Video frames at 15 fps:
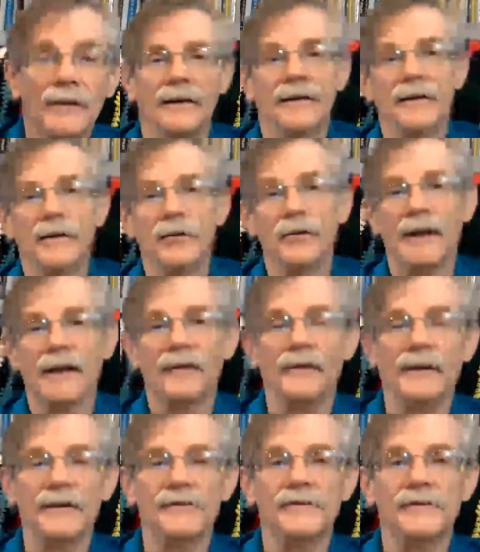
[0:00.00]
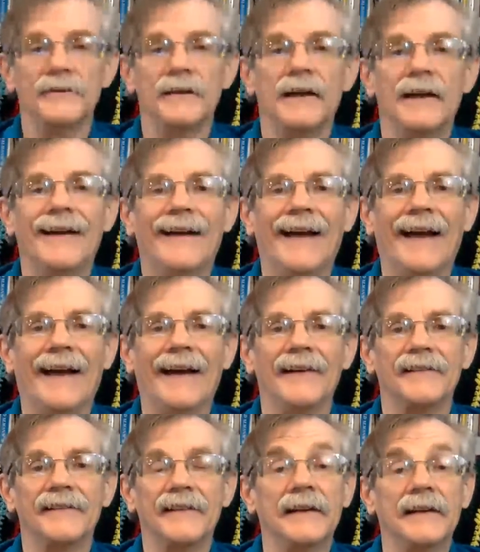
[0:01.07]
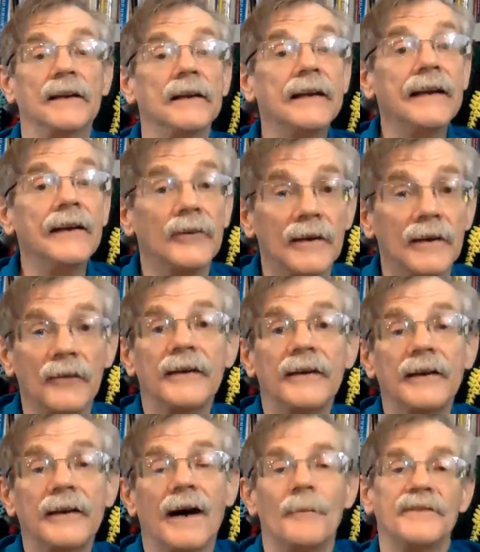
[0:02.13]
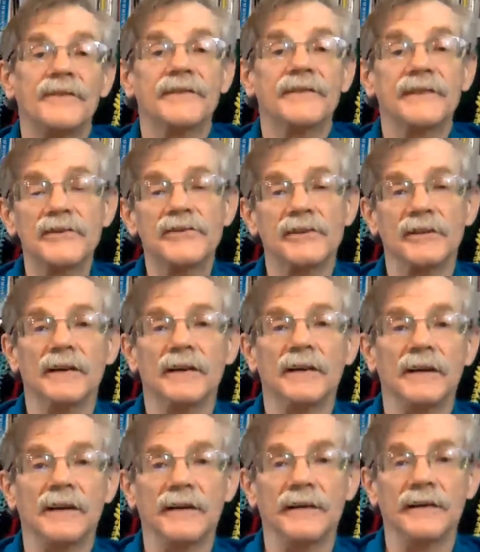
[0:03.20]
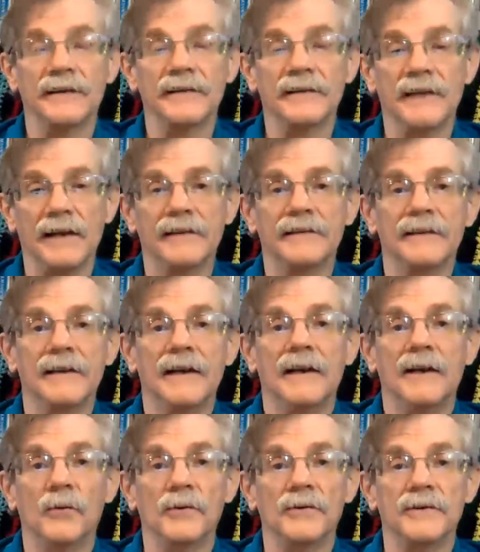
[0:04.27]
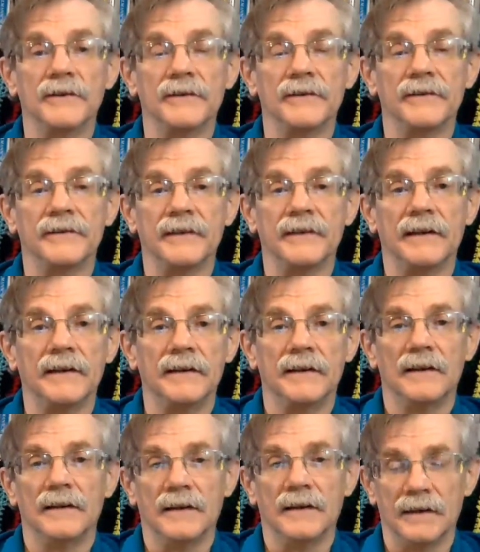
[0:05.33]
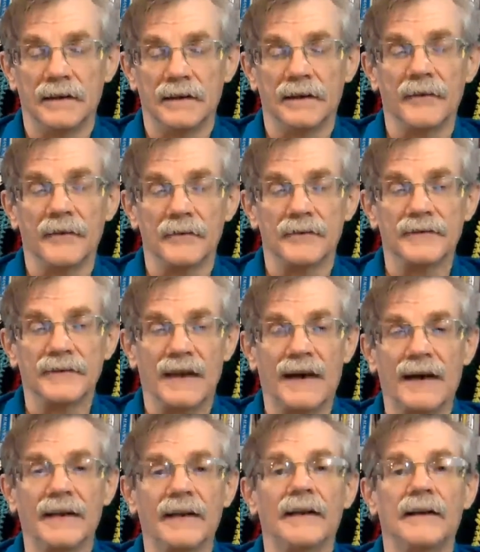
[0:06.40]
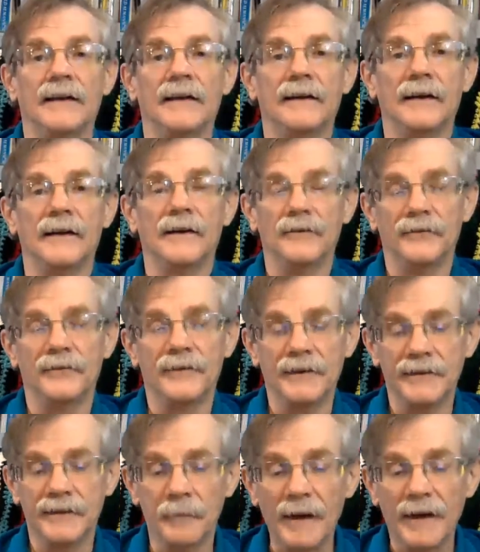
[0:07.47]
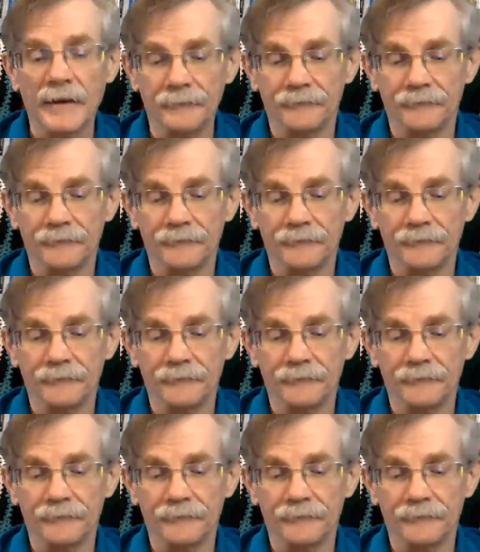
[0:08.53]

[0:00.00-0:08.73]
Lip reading: you have answered as the leader of the opposition in this case, which is the other side of the debate.